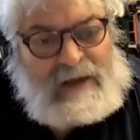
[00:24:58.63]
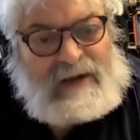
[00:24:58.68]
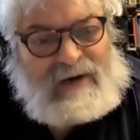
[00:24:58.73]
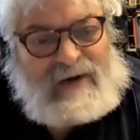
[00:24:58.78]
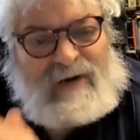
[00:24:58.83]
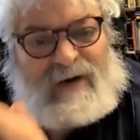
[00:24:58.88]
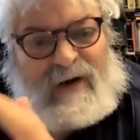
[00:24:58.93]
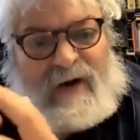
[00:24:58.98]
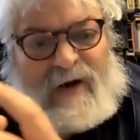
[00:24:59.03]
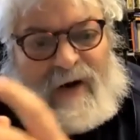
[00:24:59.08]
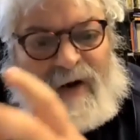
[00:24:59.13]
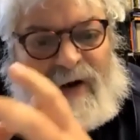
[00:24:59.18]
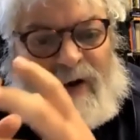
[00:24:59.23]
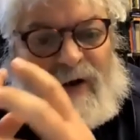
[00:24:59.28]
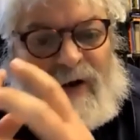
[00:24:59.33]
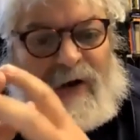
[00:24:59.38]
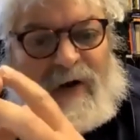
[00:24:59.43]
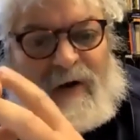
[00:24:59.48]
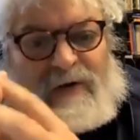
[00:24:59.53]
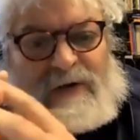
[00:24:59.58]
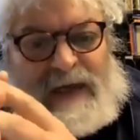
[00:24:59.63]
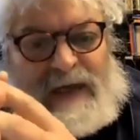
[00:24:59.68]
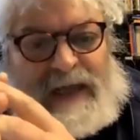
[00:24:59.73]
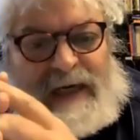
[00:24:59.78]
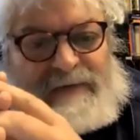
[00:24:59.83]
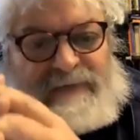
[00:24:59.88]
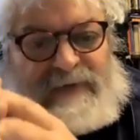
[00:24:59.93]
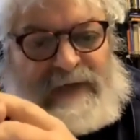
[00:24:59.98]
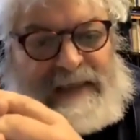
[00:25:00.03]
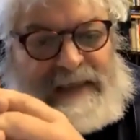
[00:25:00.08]
are all
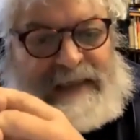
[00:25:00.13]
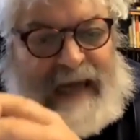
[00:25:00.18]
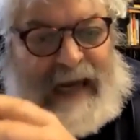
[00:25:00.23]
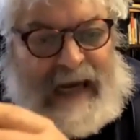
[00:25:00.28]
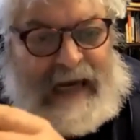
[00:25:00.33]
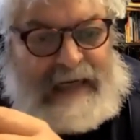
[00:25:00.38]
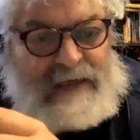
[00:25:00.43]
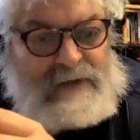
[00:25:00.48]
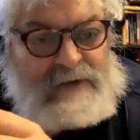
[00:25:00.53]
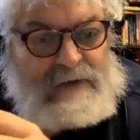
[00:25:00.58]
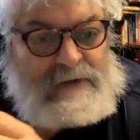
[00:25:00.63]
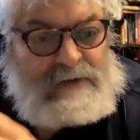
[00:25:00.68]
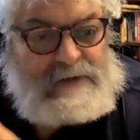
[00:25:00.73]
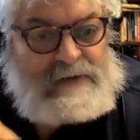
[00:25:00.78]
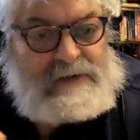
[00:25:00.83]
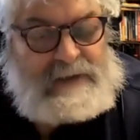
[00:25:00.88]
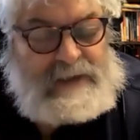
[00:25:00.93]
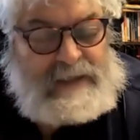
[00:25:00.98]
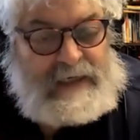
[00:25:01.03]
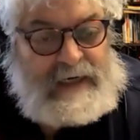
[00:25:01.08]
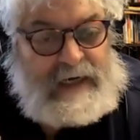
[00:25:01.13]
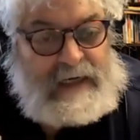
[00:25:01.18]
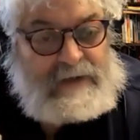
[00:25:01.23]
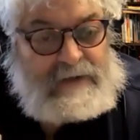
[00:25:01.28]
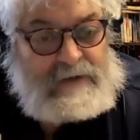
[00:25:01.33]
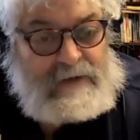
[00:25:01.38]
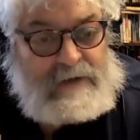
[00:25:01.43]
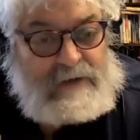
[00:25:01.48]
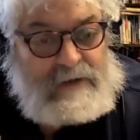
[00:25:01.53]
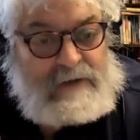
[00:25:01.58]
kind of entangled
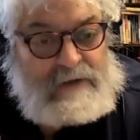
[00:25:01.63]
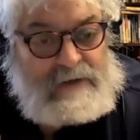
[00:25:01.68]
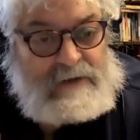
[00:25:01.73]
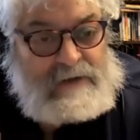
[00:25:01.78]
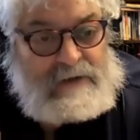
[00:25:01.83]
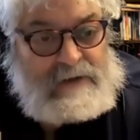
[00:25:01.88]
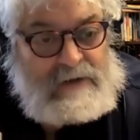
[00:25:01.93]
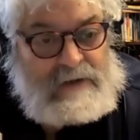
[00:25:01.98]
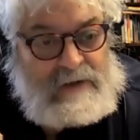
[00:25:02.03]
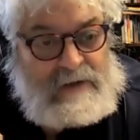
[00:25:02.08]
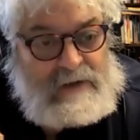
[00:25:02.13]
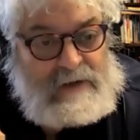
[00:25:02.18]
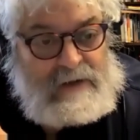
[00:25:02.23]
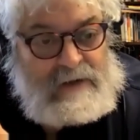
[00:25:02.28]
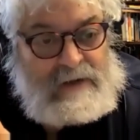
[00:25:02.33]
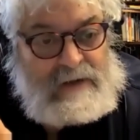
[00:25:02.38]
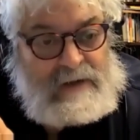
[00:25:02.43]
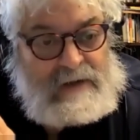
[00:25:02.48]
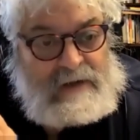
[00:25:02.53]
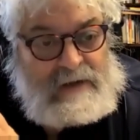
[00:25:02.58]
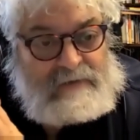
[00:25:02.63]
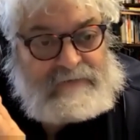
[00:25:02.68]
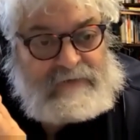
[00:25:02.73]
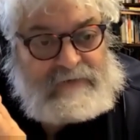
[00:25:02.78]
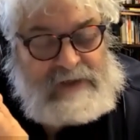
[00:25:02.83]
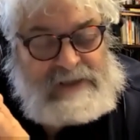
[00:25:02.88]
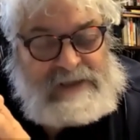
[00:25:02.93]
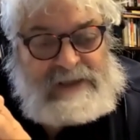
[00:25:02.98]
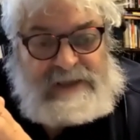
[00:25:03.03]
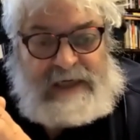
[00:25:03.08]
together.
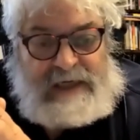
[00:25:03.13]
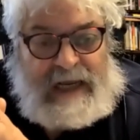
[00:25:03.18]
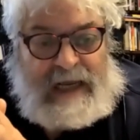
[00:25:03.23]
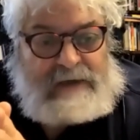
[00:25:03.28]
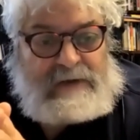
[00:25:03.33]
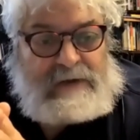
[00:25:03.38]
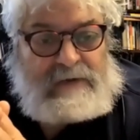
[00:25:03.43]
For instance, how do you